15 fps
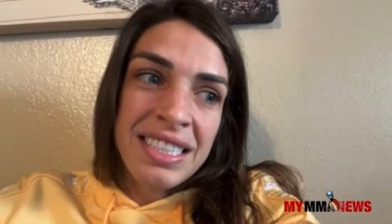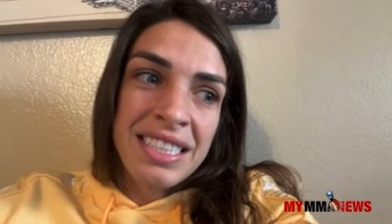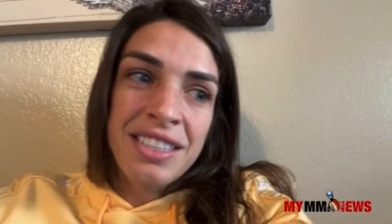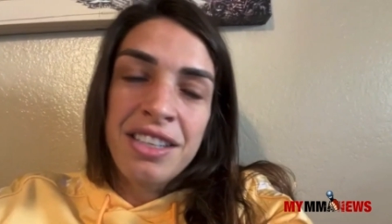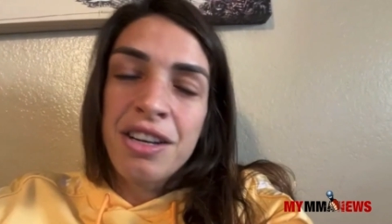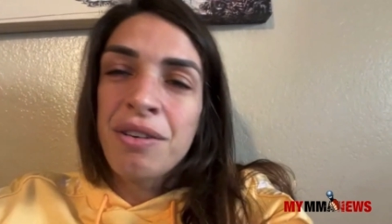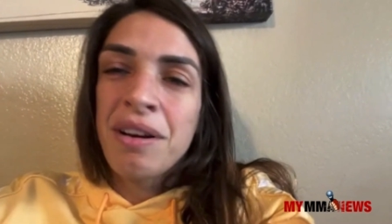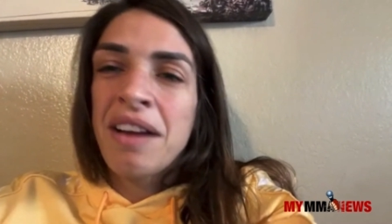You
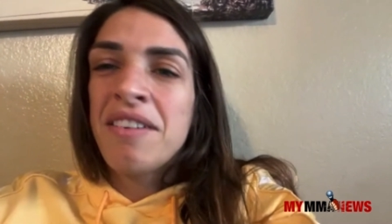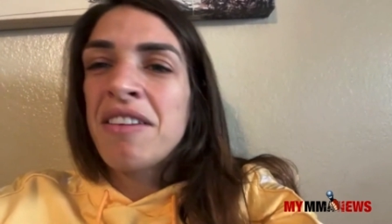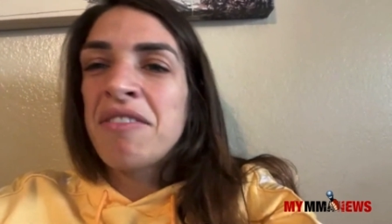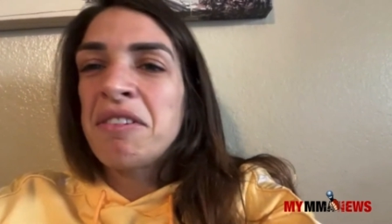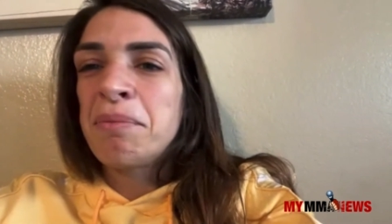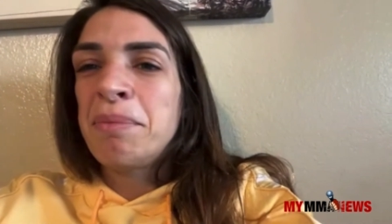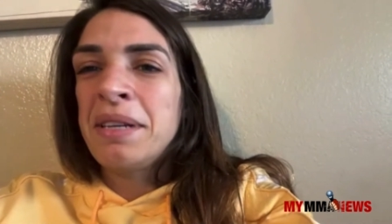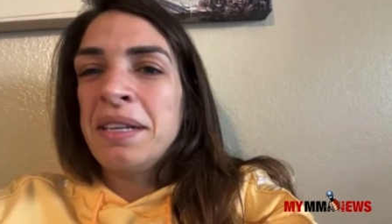know, I
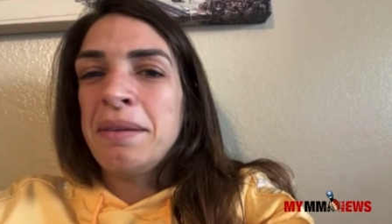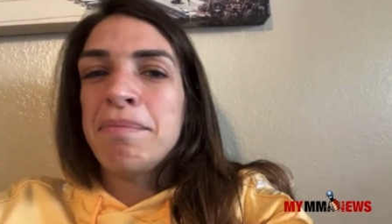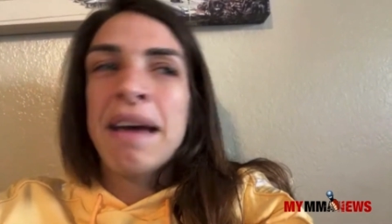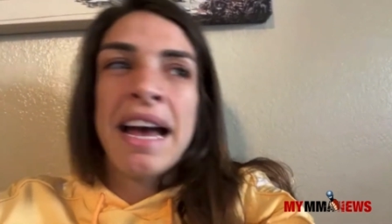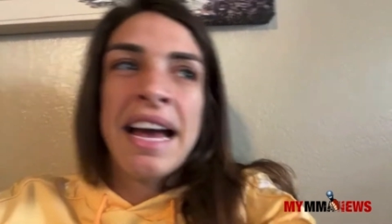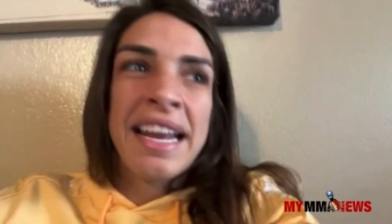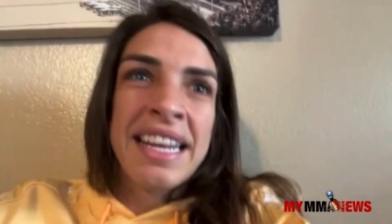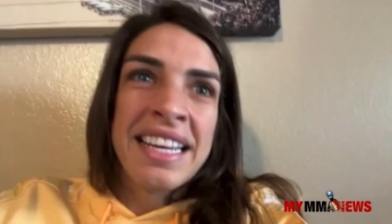never been
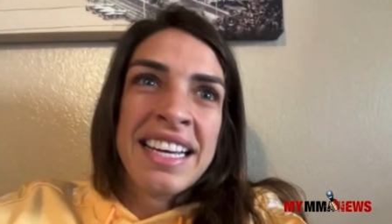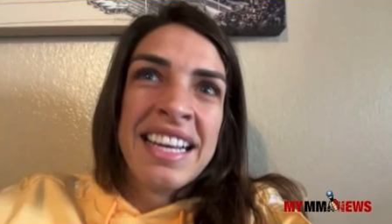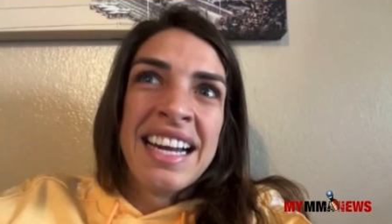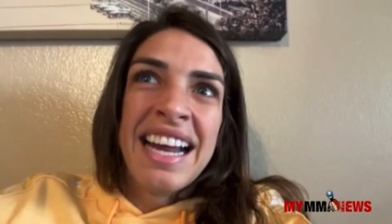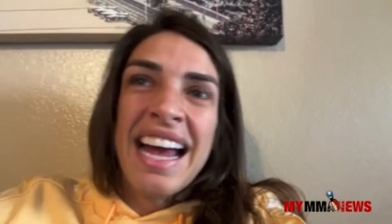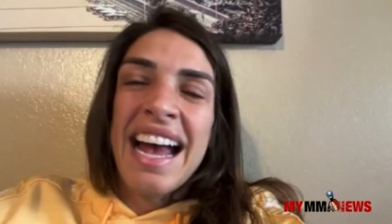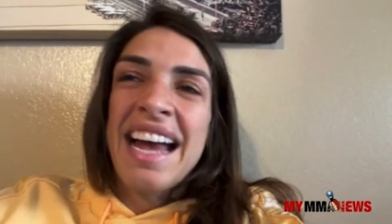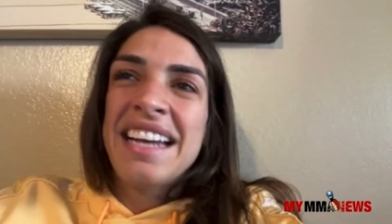
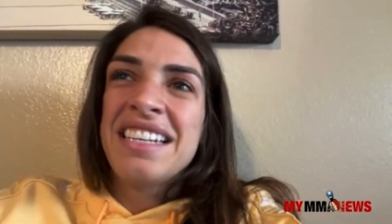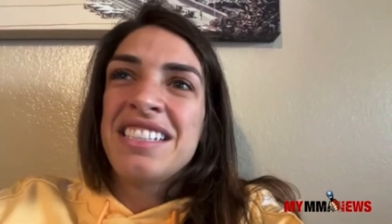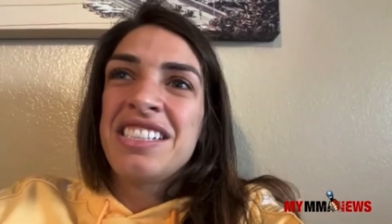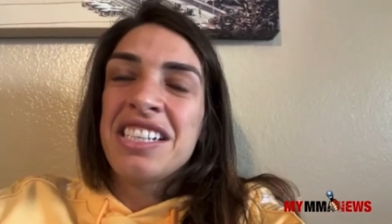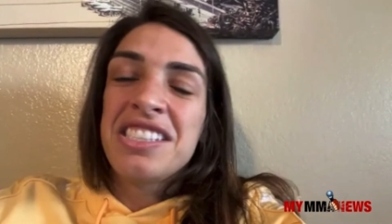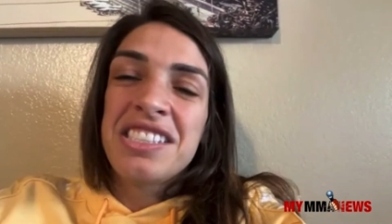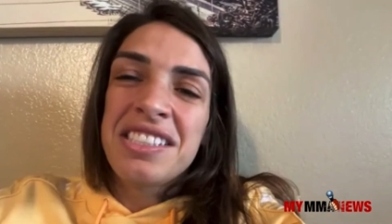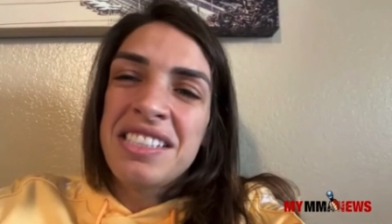mad at
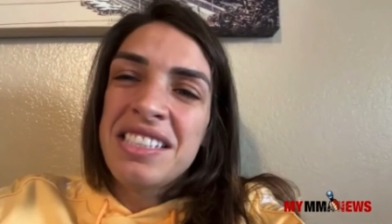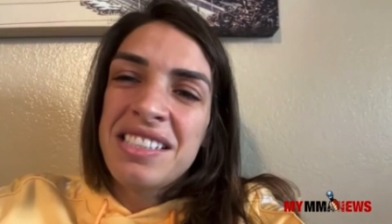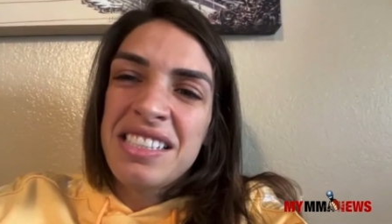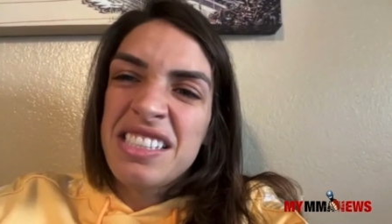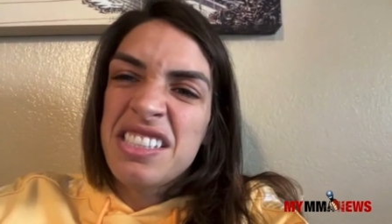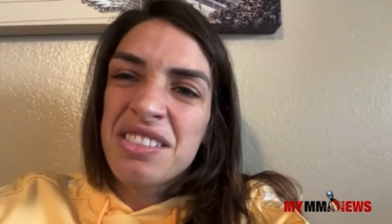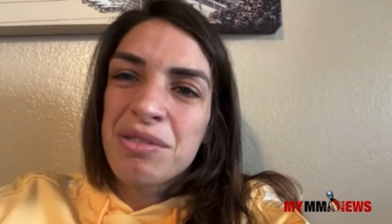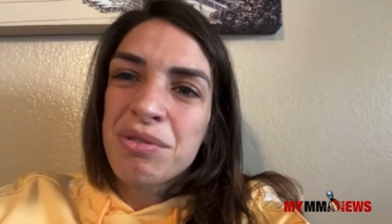judges'
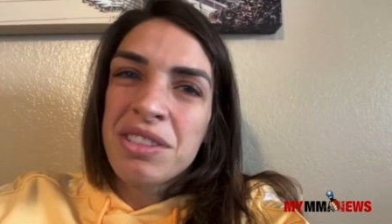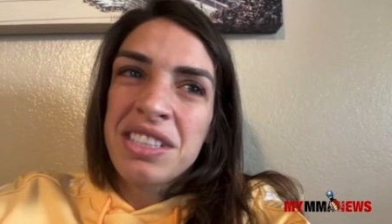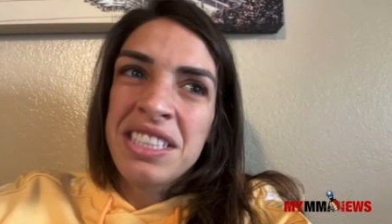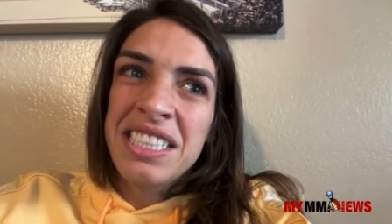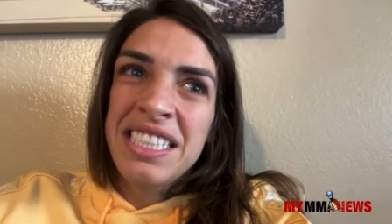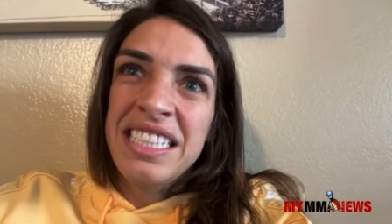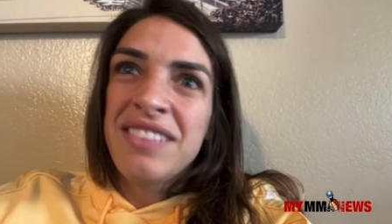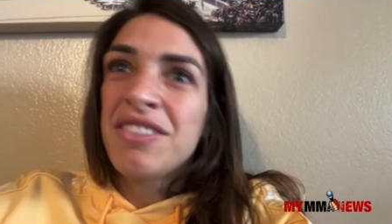decisions
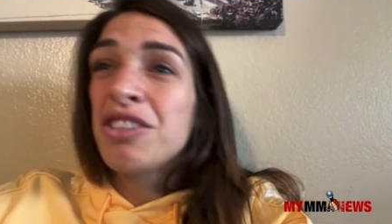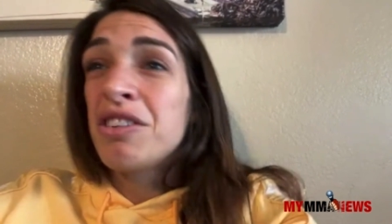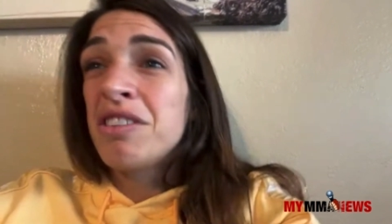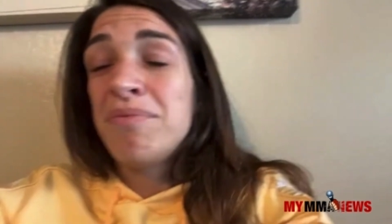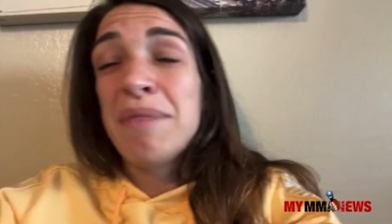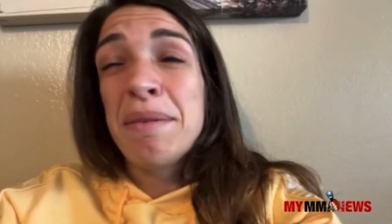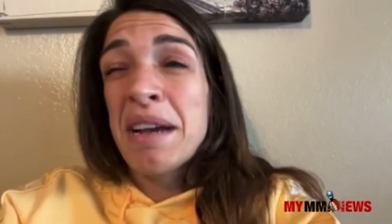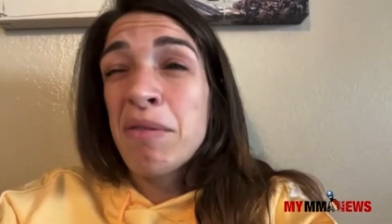really, even though if
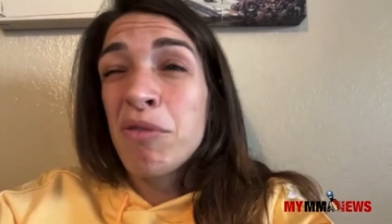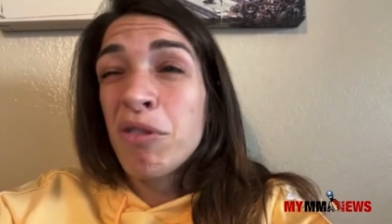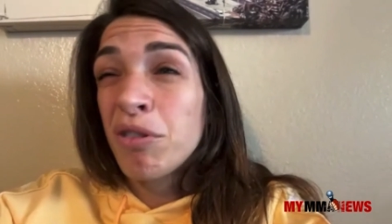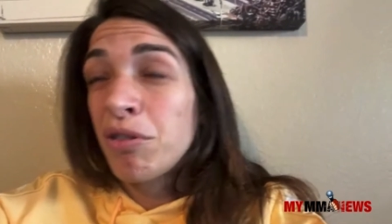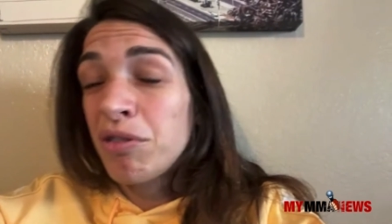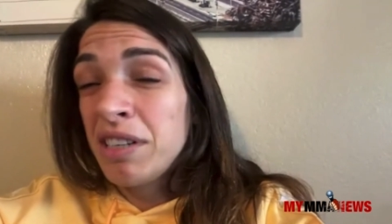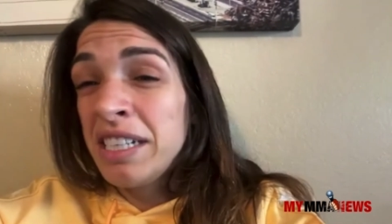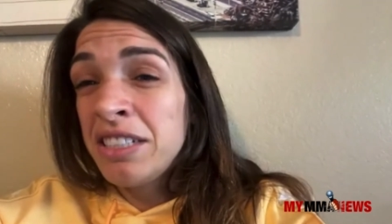maybe I won't
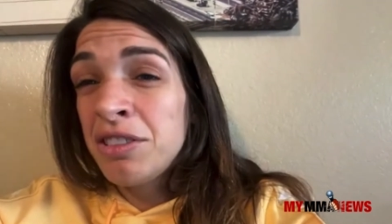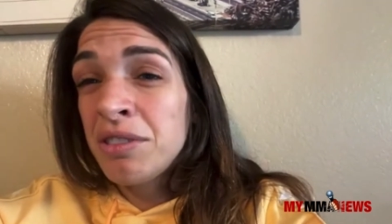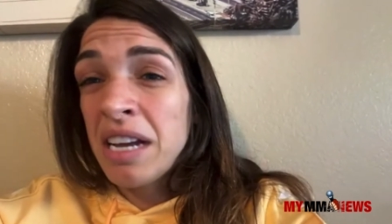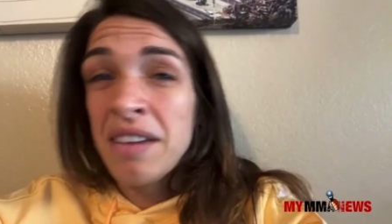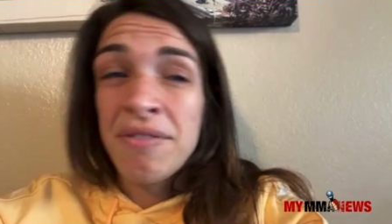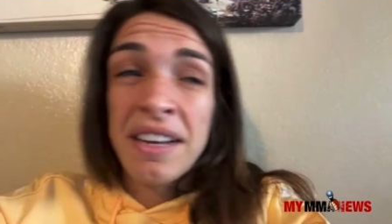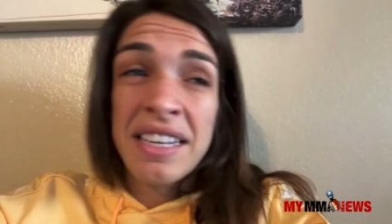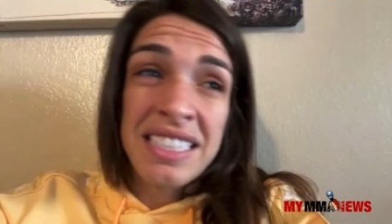agree to it,
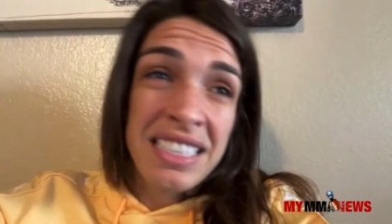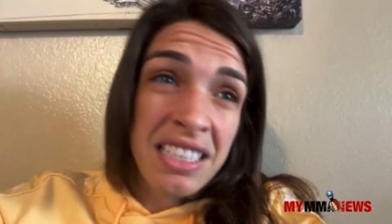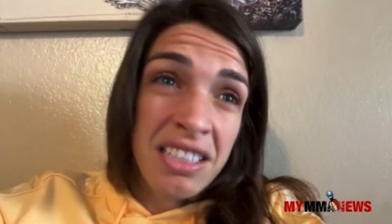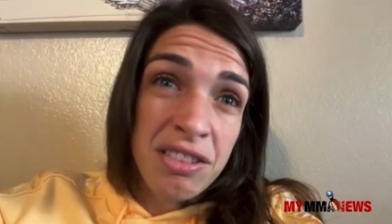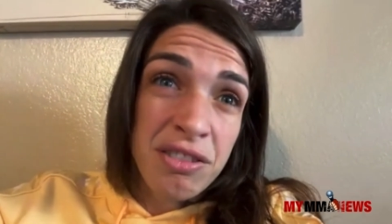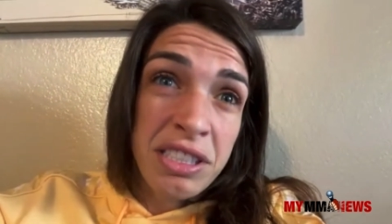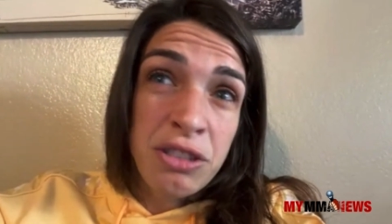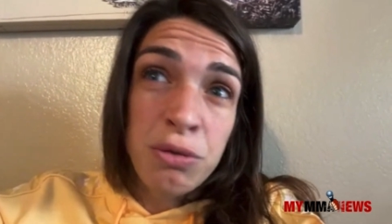if I didn't
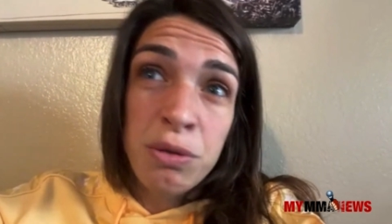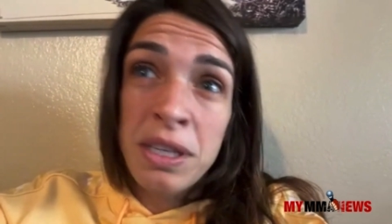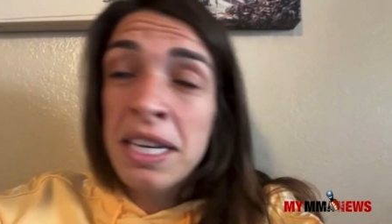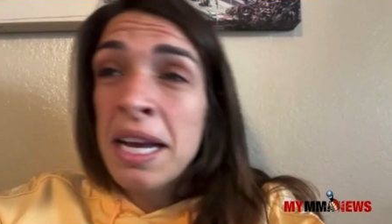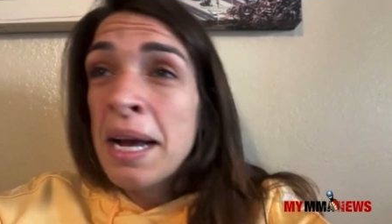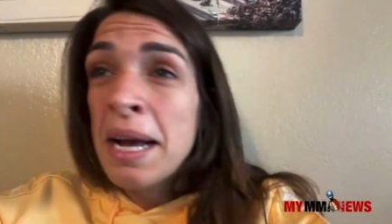agree to it,